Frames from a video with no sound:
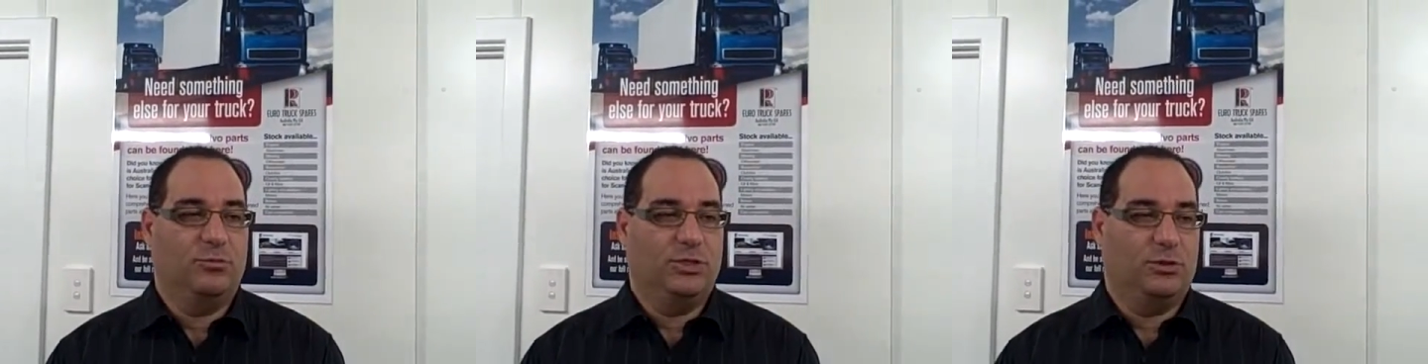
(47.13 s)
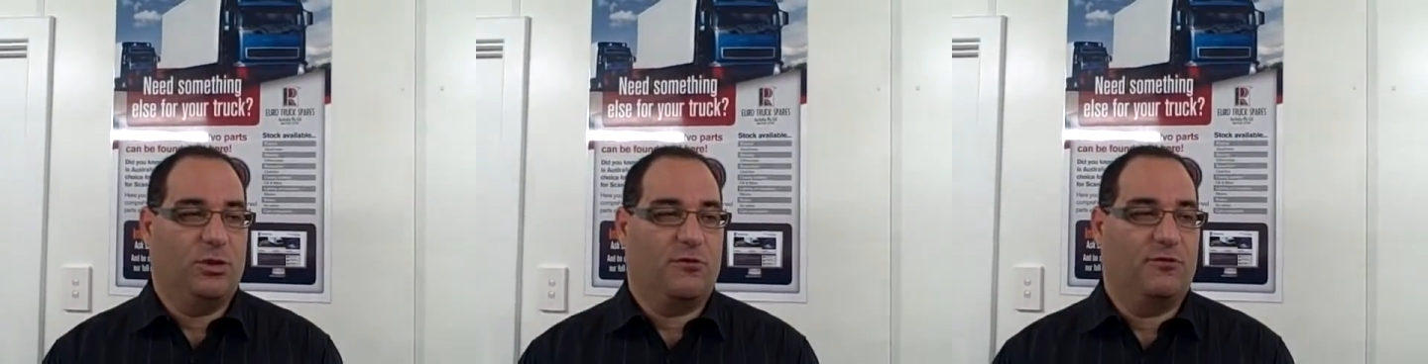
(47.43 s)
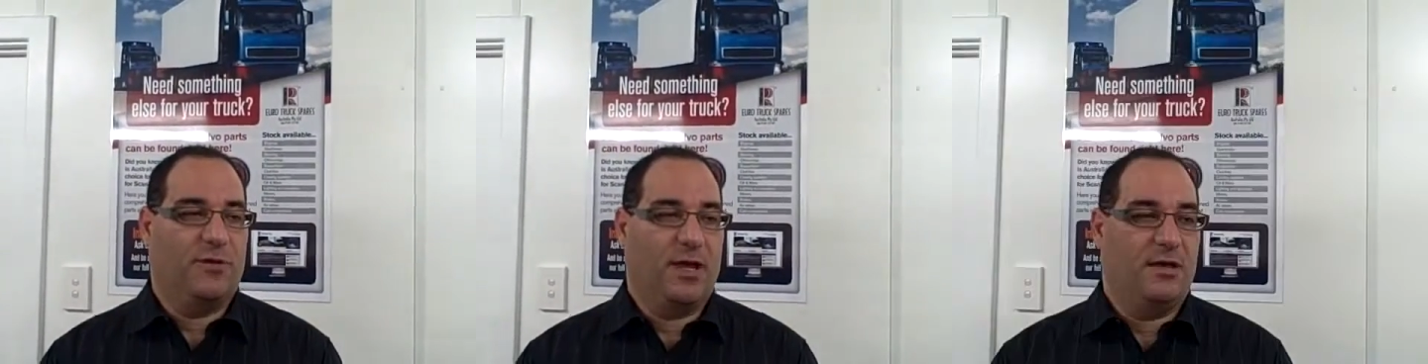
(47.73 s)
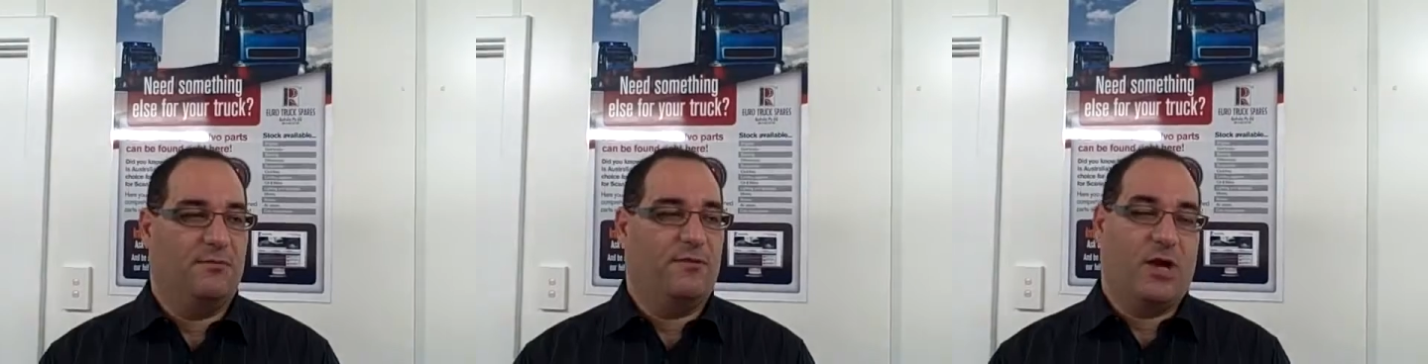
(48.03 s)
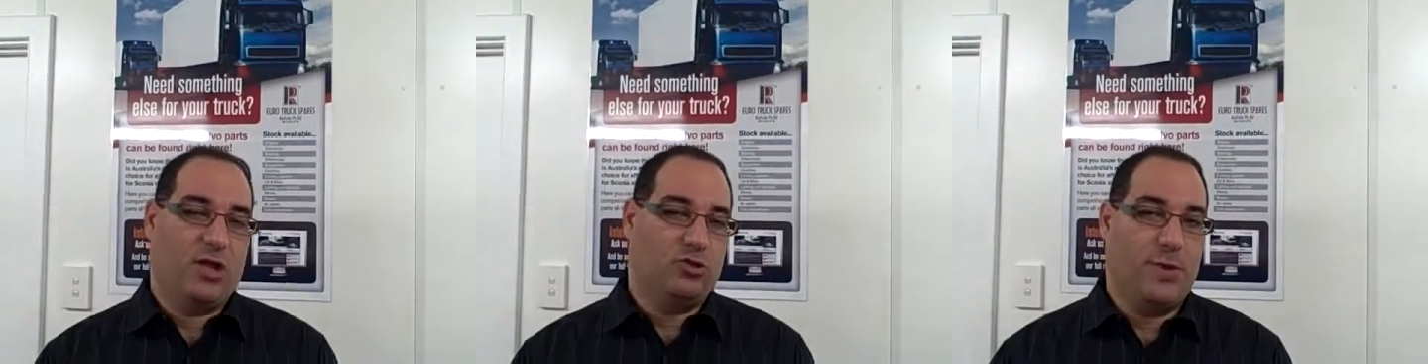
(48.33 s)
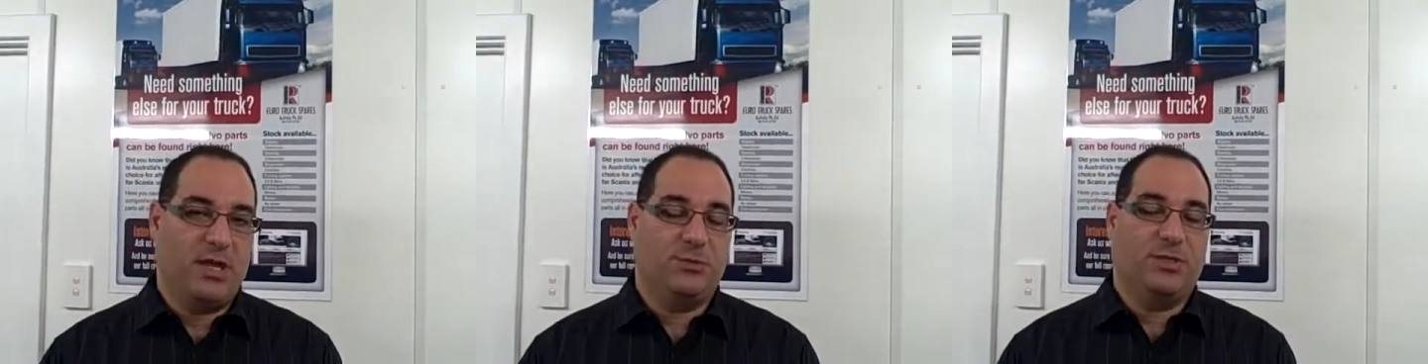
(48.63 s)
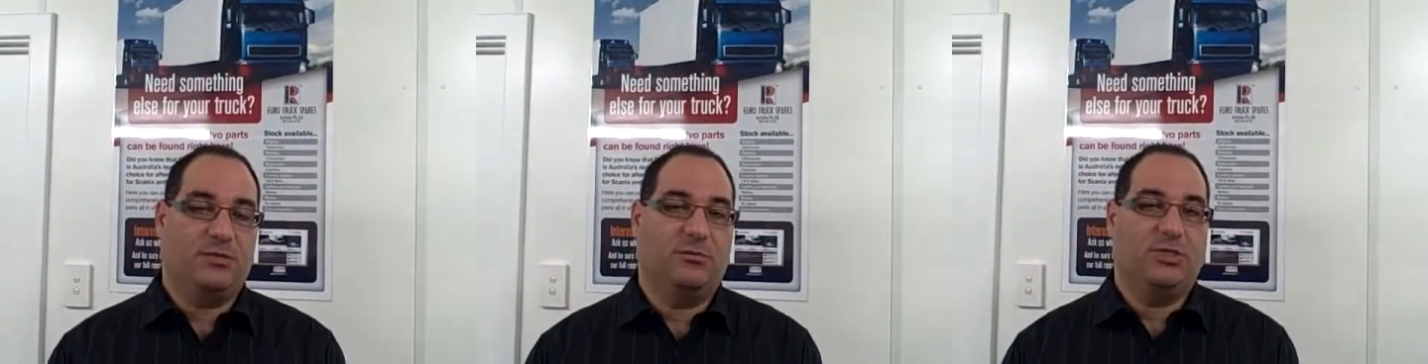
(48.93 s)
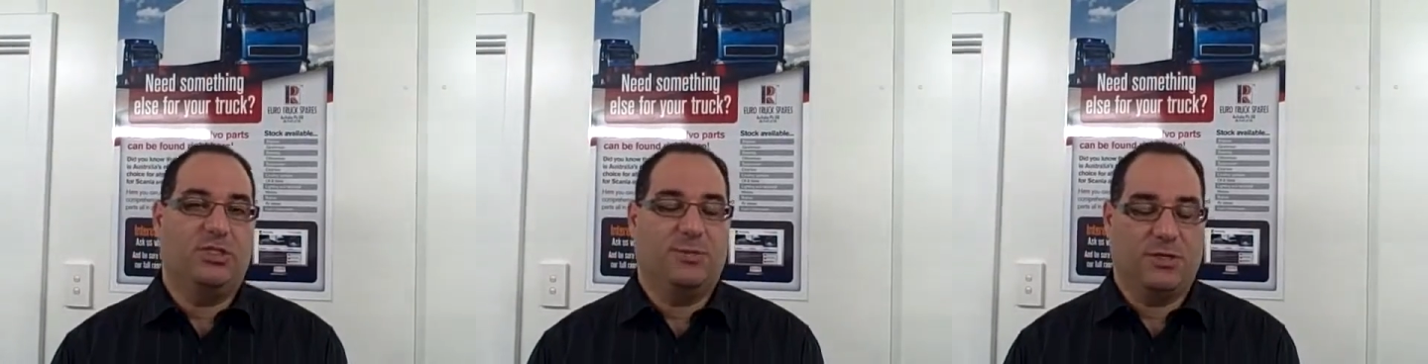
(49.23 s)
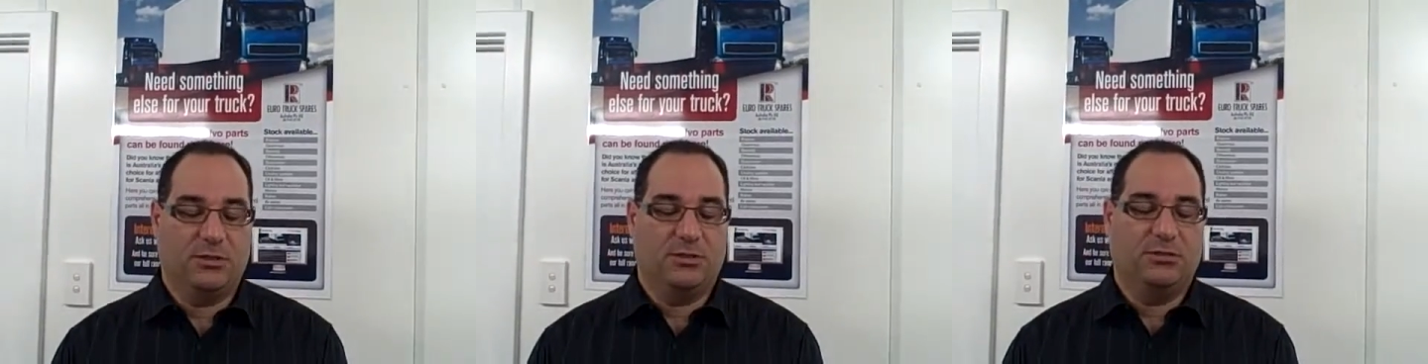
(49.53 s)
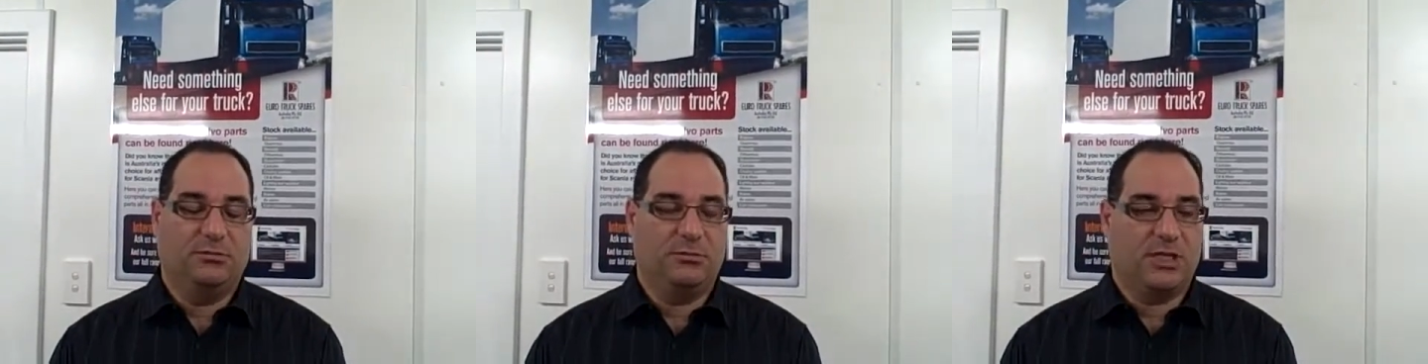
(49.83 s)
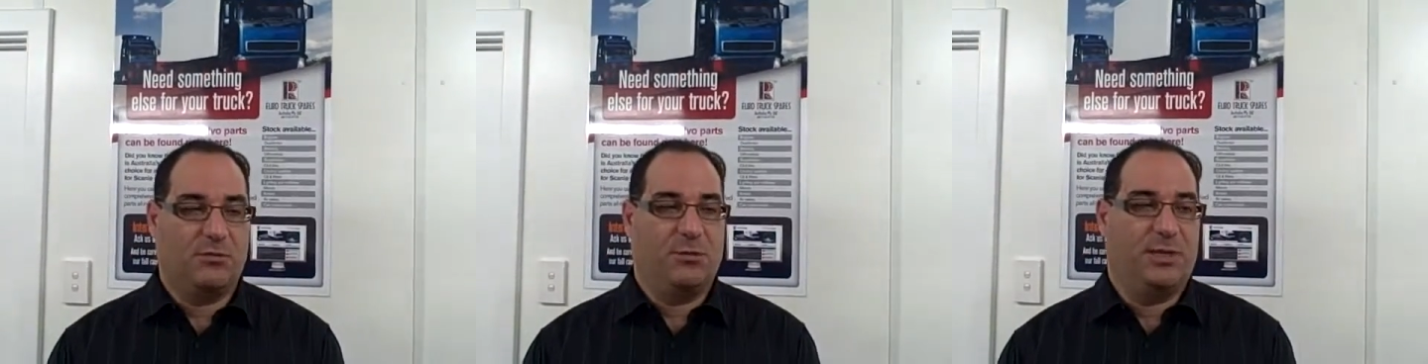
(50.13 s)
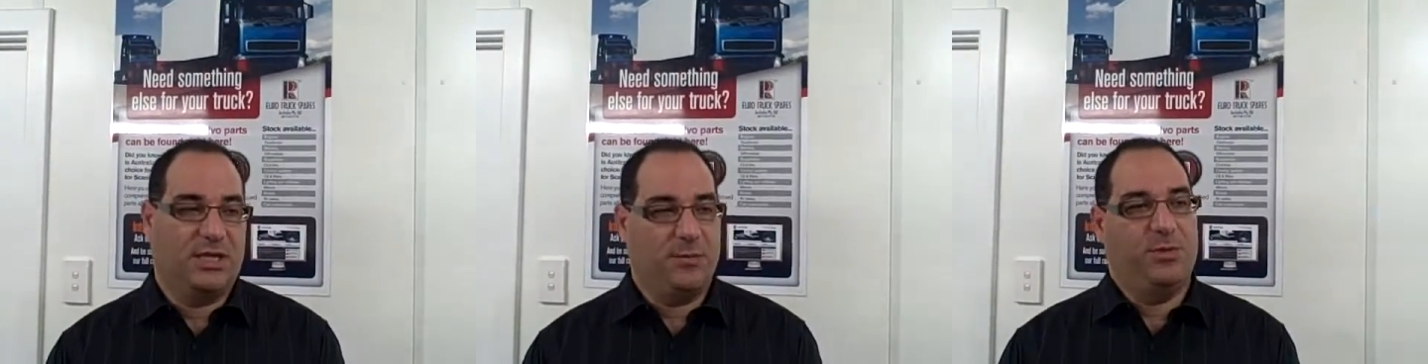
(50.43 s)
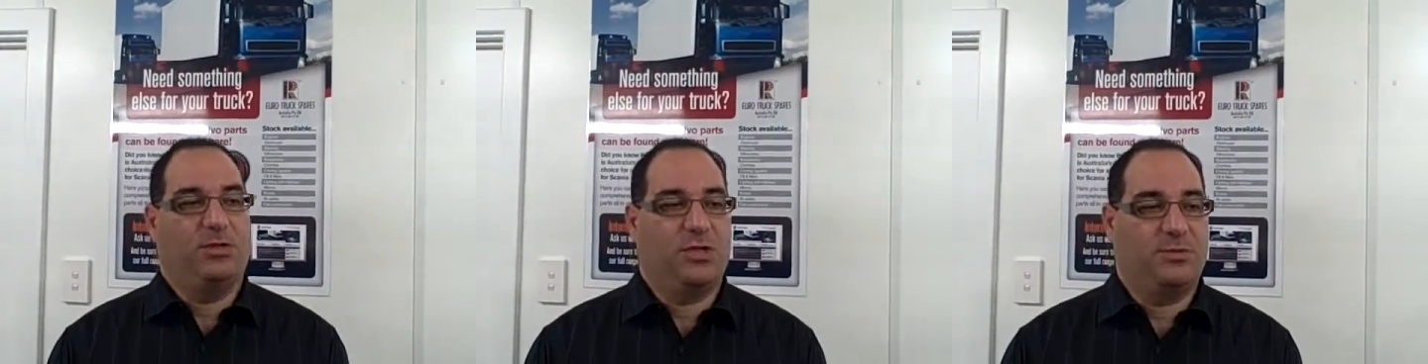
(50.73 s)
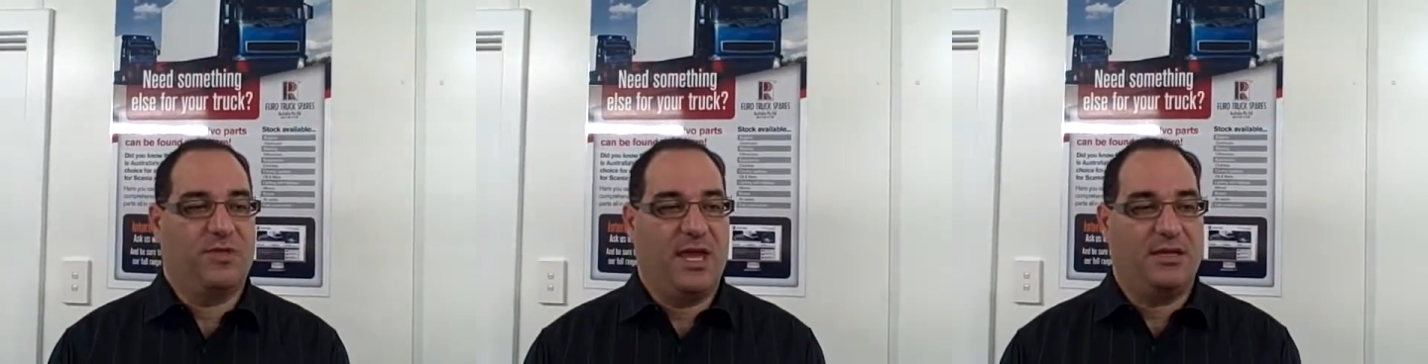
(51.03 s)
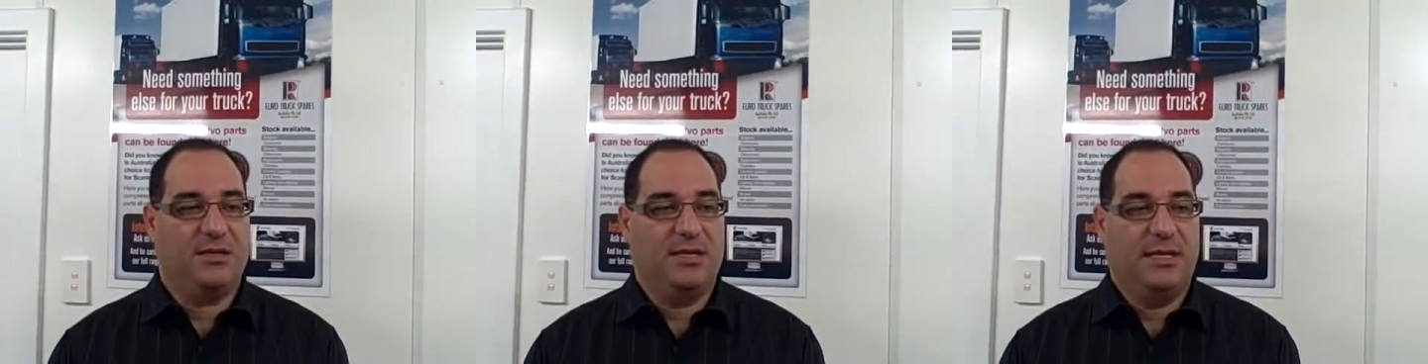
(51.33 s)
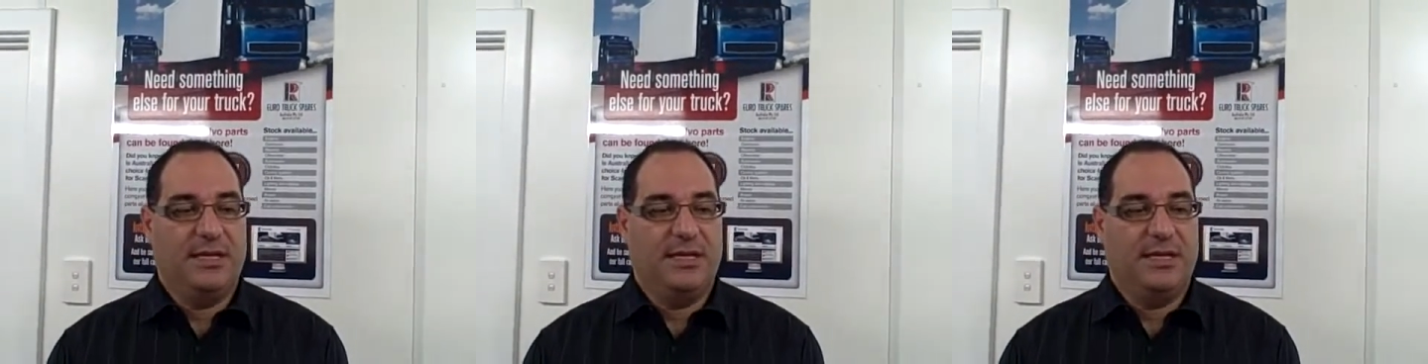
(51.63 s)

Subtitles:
We do a lot of financial management, which has been good, so we've been keeping on top of that.